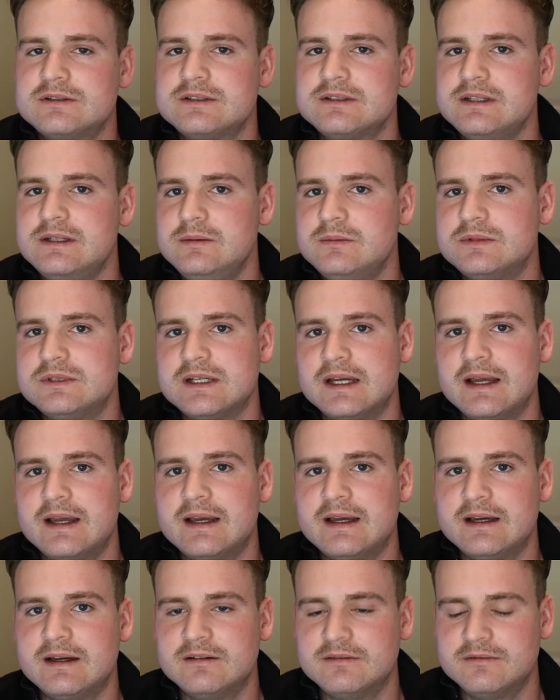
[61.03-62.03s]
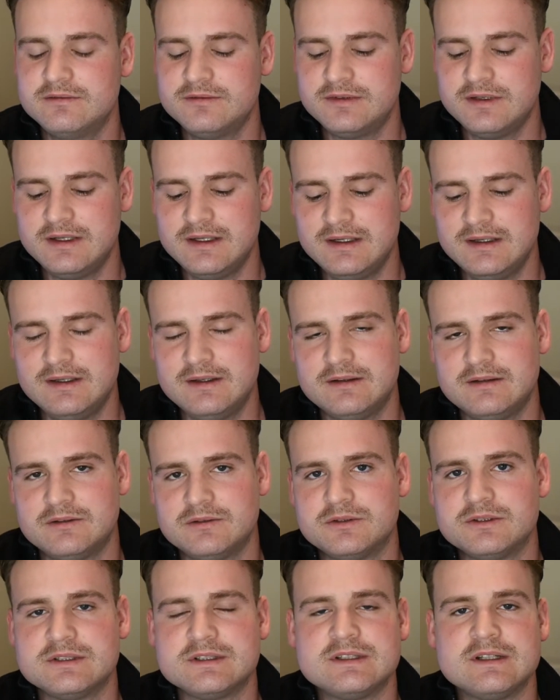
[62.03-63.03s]
seem to have,
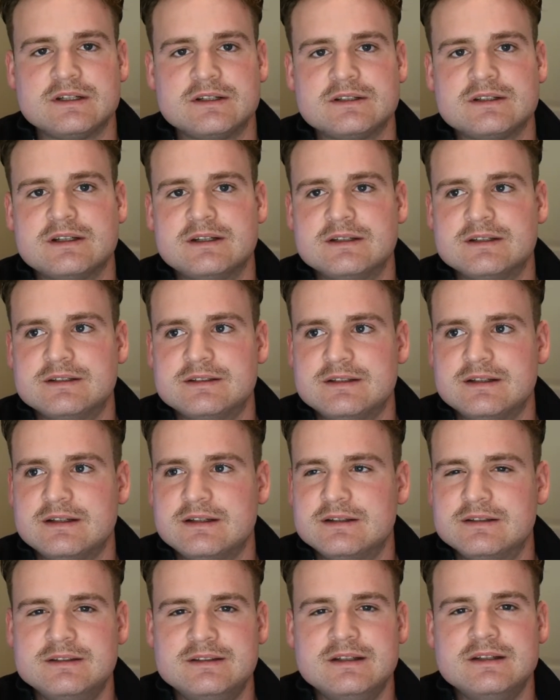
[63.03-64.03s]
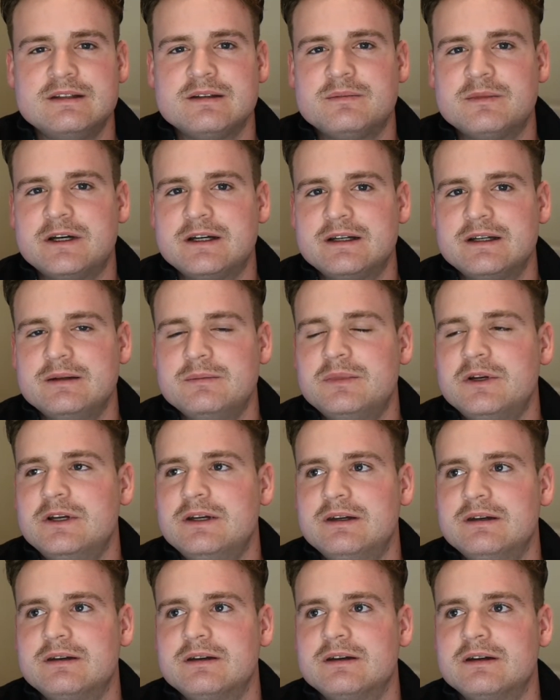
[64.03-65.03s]
well, such as ezetimibe,
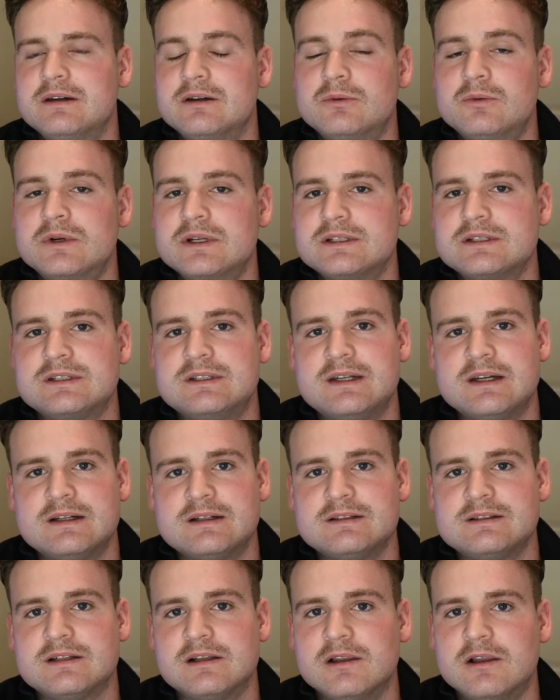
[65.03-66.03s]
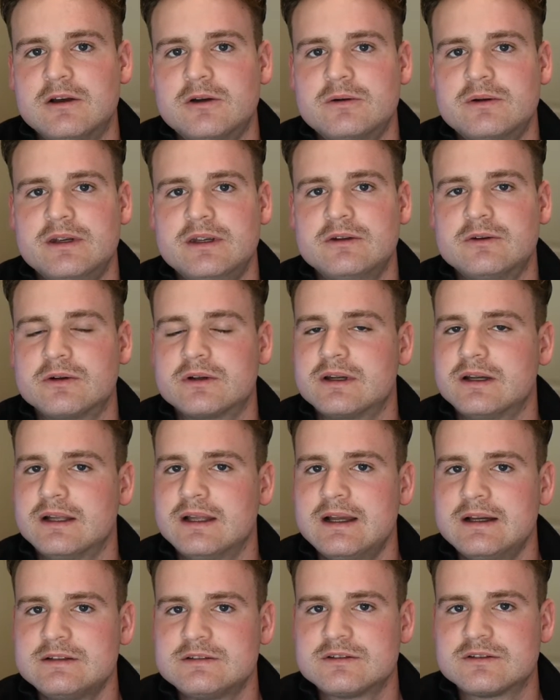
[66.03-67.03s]
which does lower your
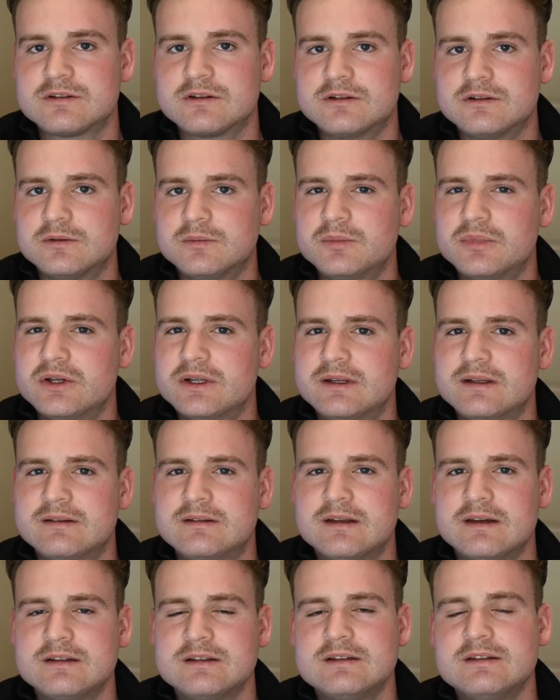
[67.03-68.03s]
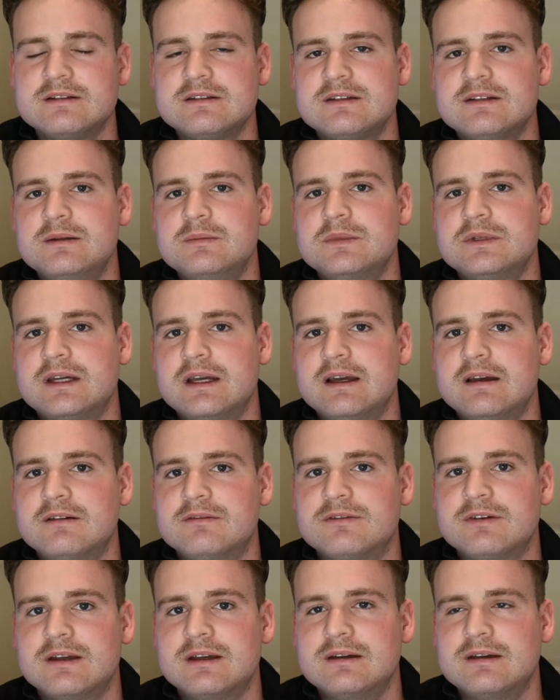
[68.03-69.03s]
cholesterol, but doesn't seem to
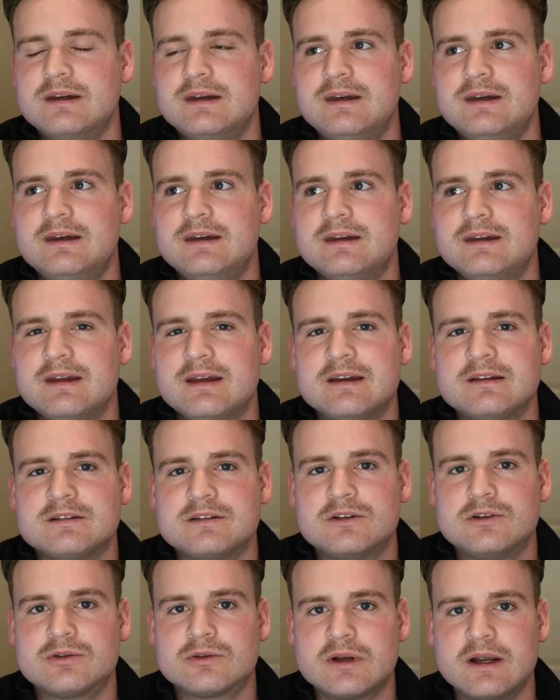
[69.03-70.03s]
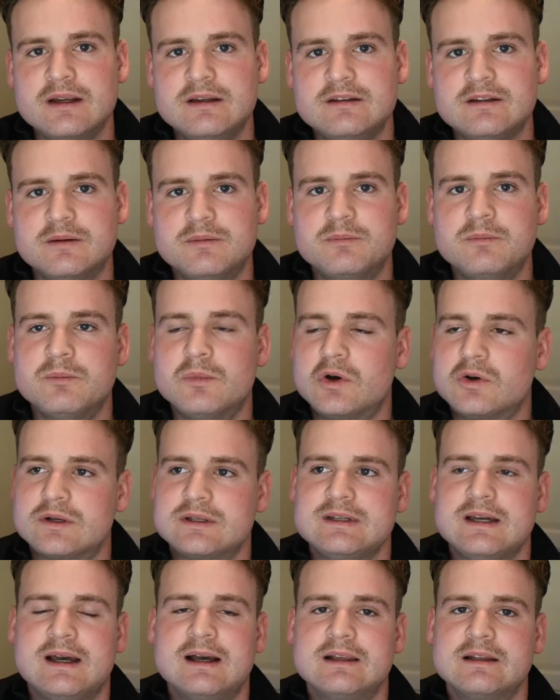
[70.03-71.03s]
have as great a
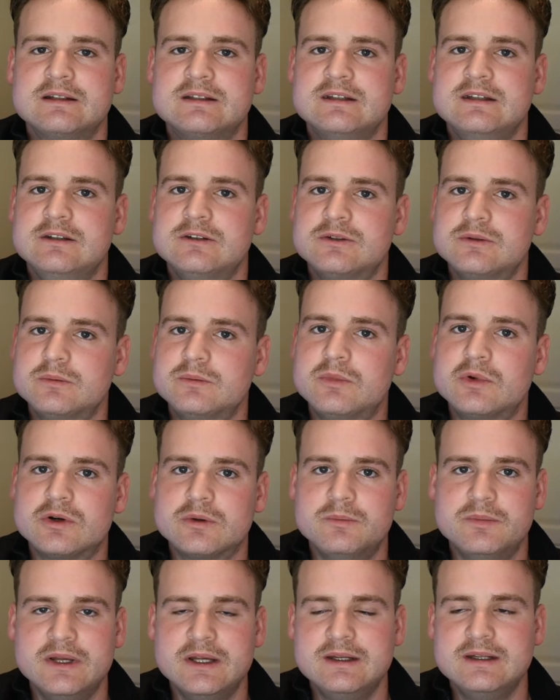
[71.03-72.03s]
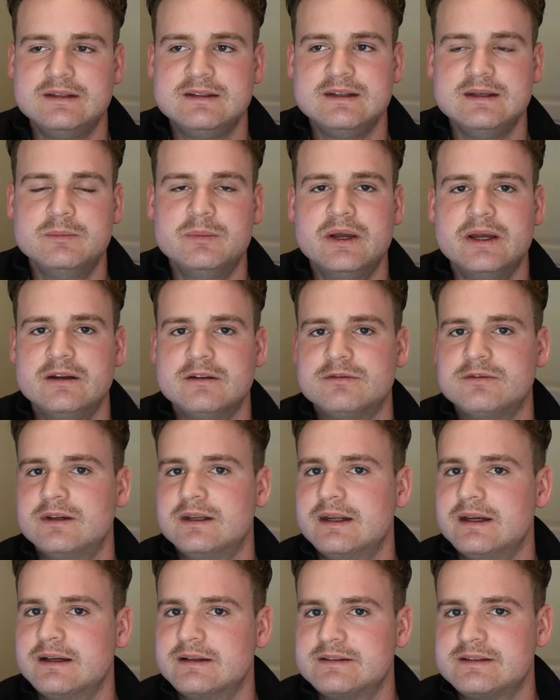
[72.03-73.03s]
mortality or morbidity
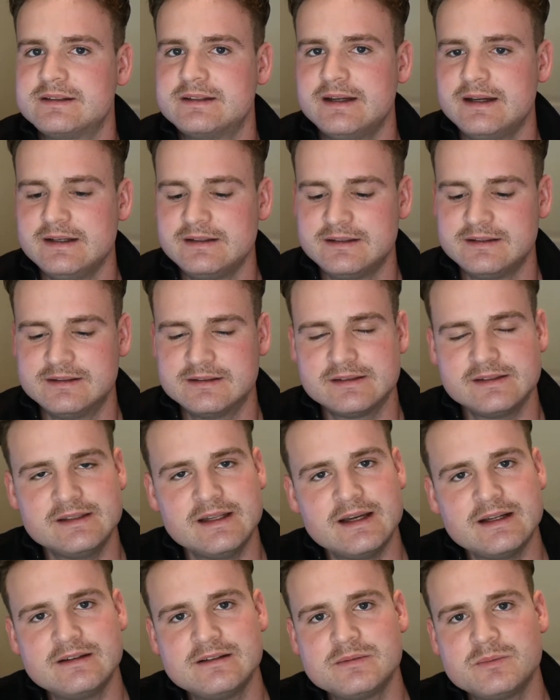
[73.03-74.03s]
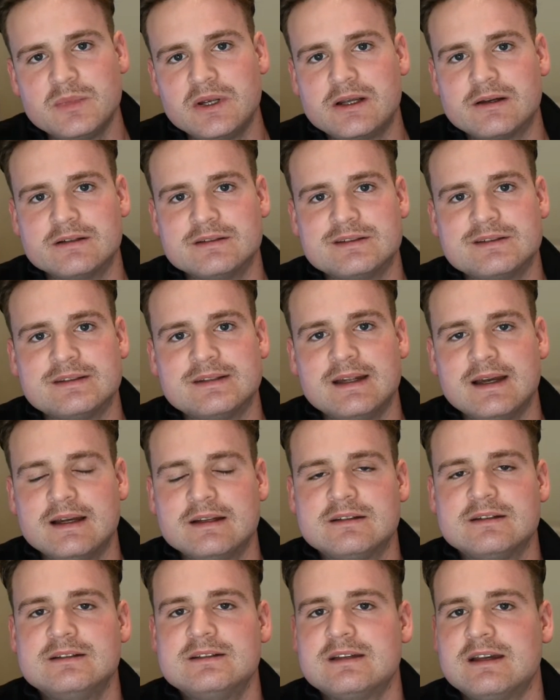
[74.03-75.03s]
benefit as statins, and that is because
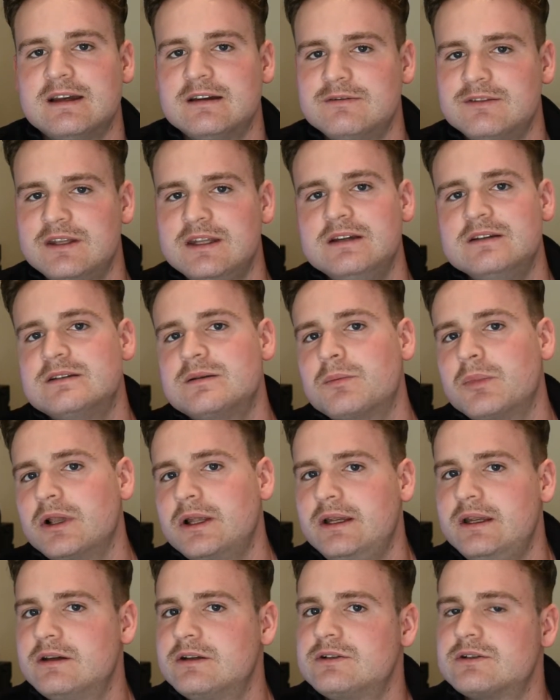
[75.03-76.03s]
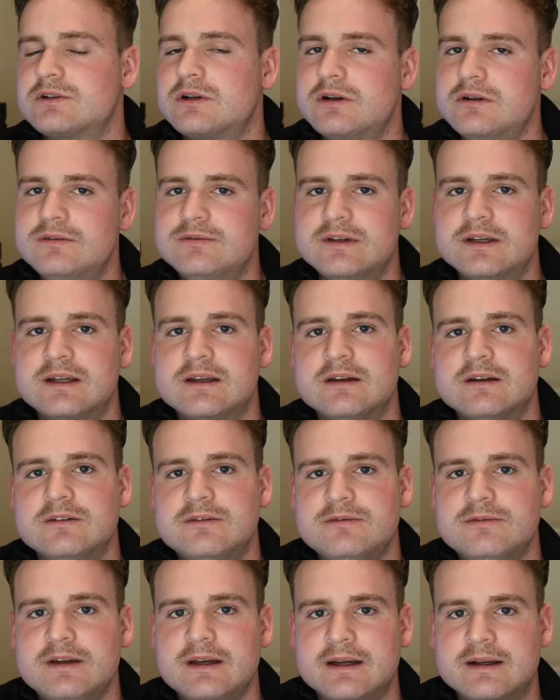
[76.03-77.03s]
statins have these pleiotropic
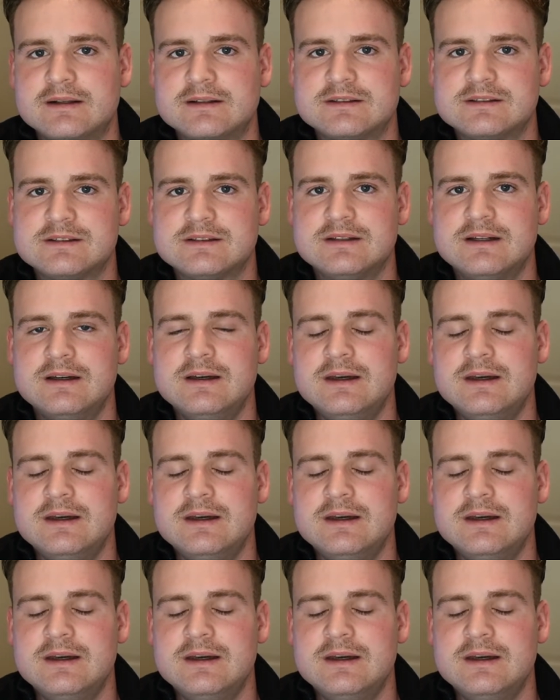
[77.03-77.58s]
effects.